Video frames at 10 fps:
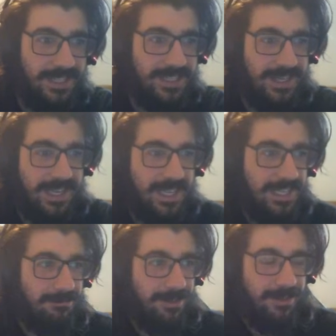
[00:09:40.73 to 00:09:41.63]
So I
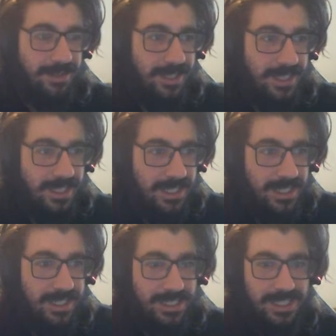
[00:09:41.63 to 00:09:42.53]
guess we'll
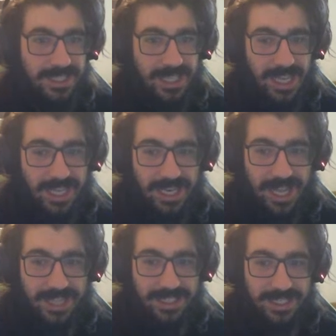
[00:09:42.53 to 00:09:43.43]
take it
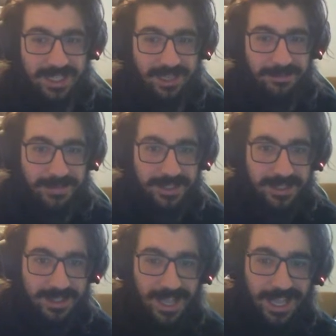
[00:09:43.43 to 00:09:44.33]
as it
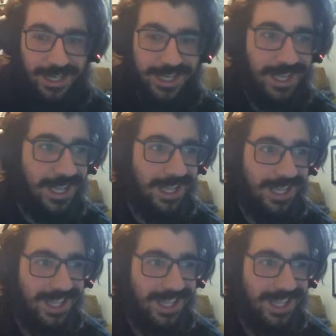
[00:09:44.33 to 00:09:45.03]
comes and uh,